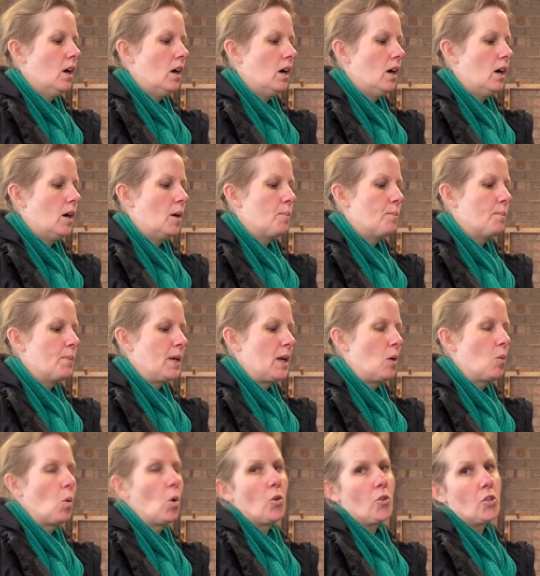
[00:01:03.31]
but I
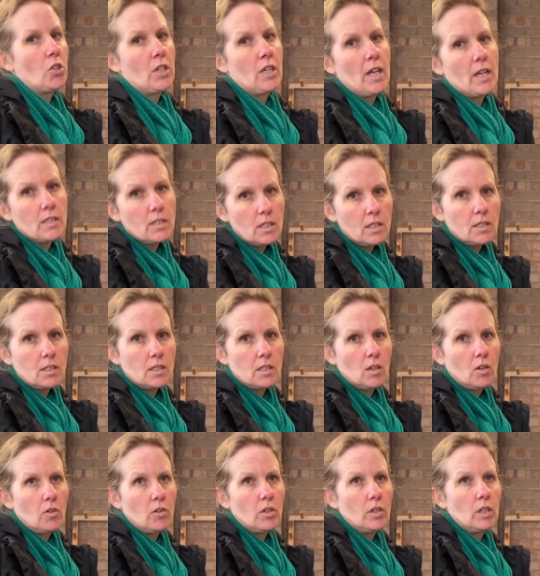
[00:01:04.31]
won't
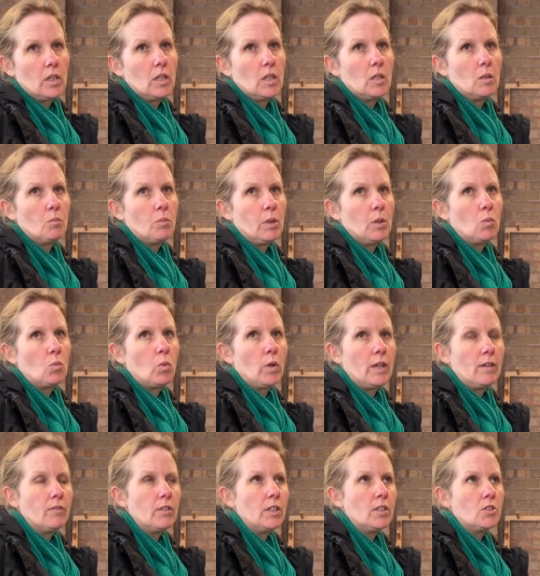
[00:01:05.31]
necessarily be
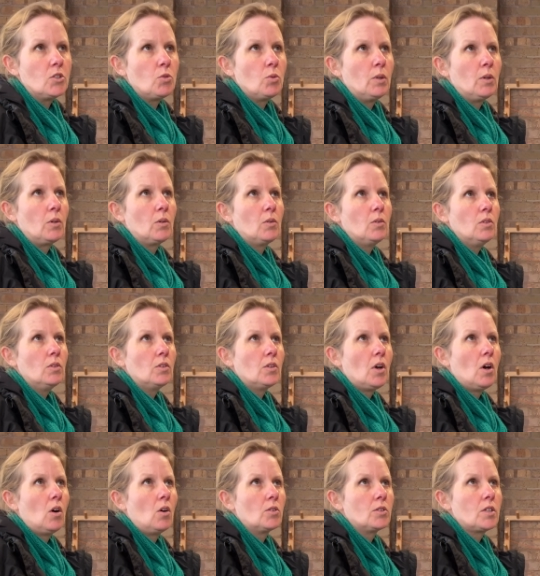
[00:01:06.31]
weaving a twill the
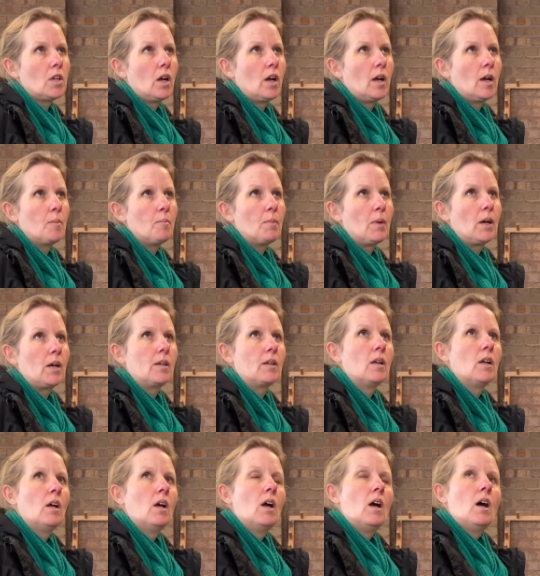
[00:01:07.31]
whole time, but
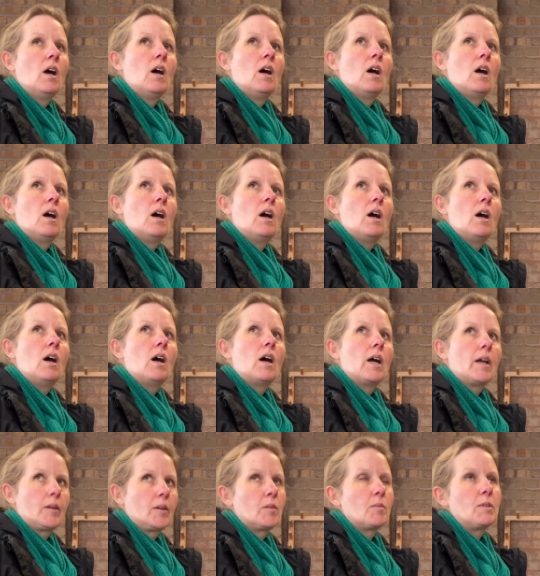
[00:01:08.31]

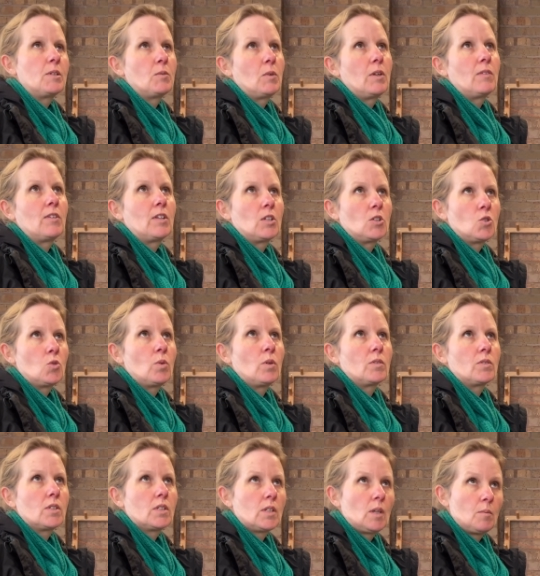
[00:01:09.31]
I'm going to be weaving a twill
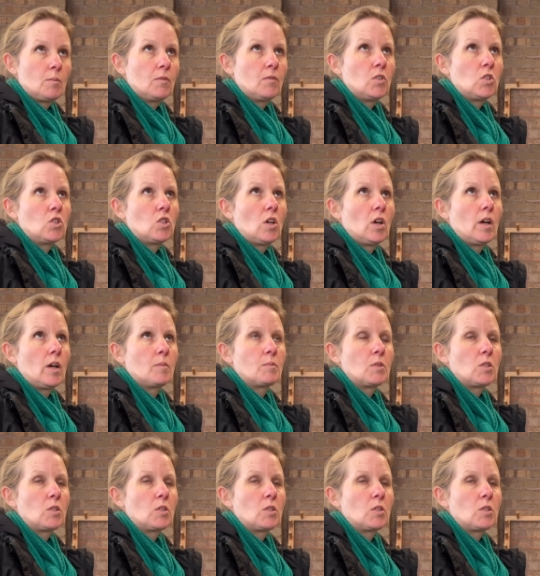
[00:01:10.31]
some of the time.